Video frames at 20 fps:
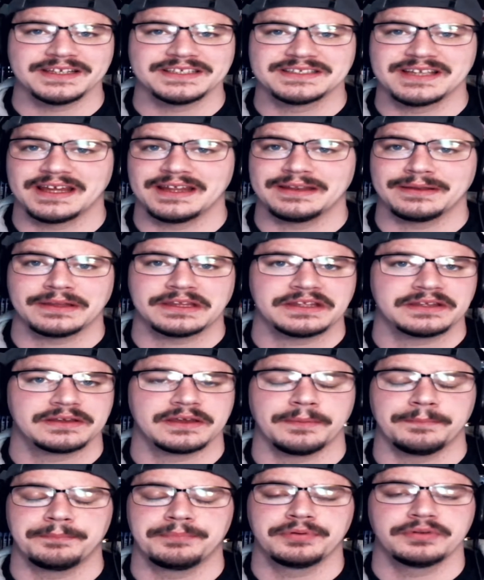getting
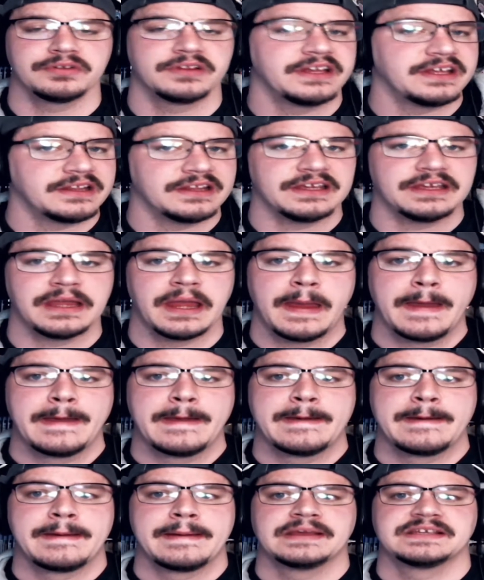completely
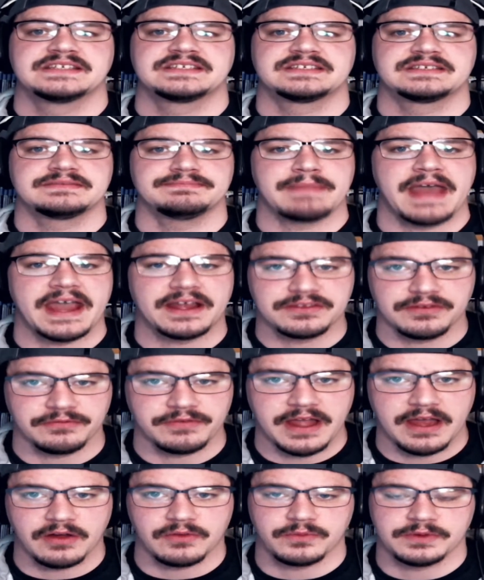smacked
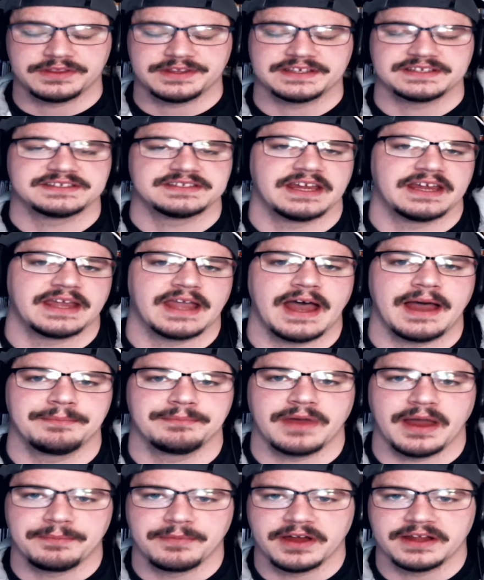around with this thing.
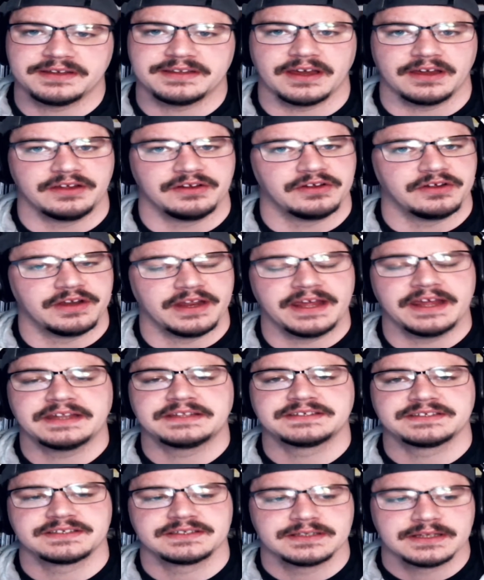I'm going to tell you, dude,
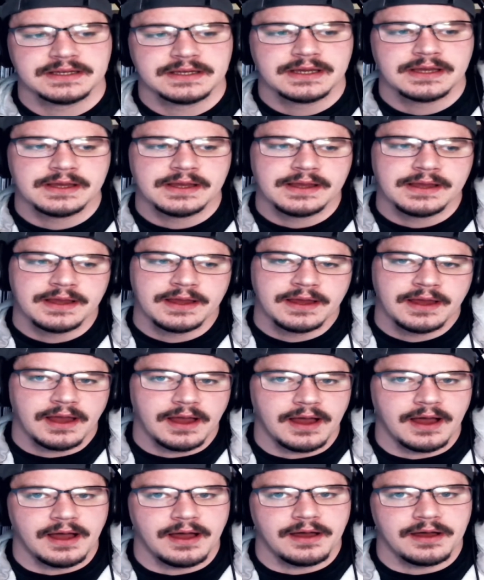it's
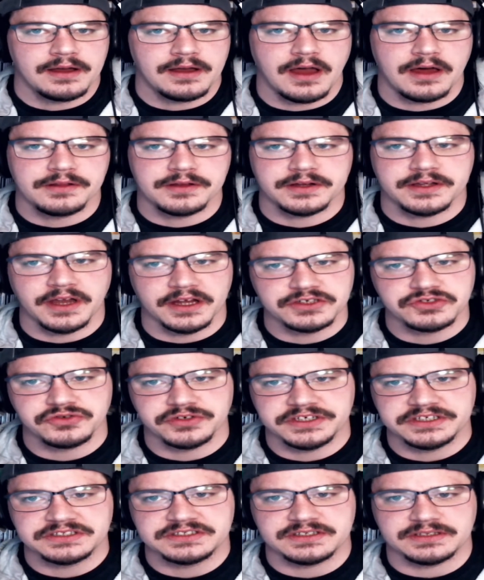other
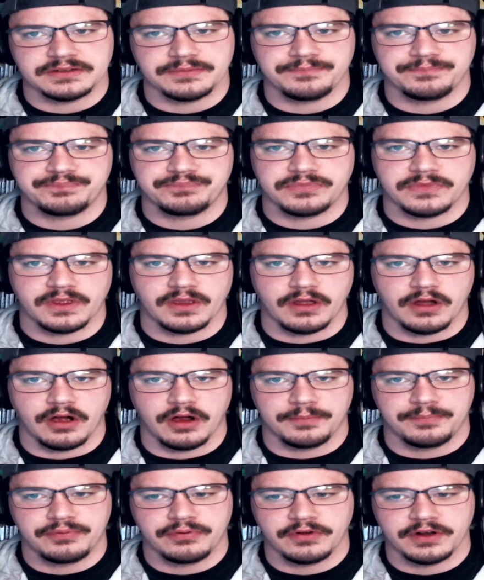countries
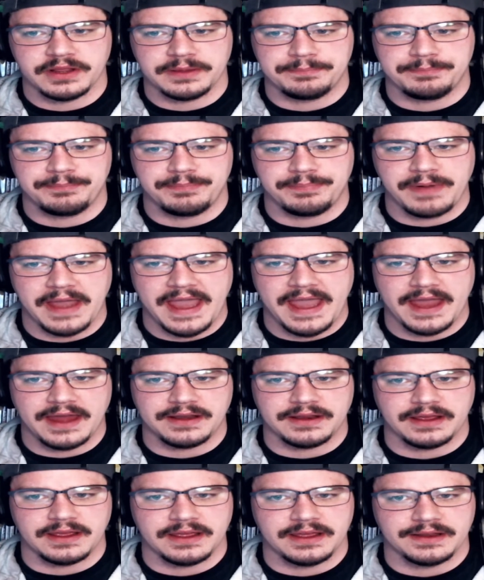are pretty
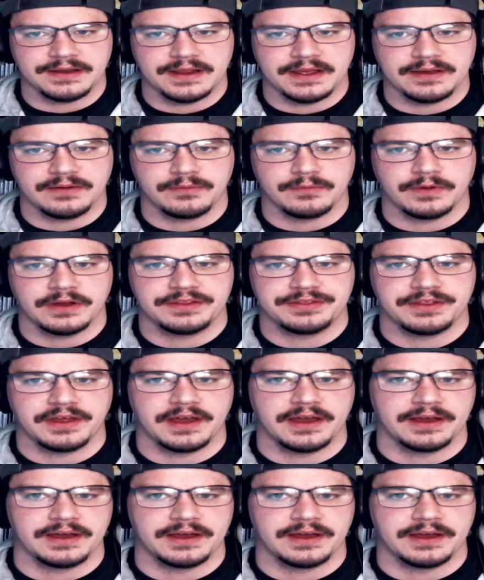bad in it with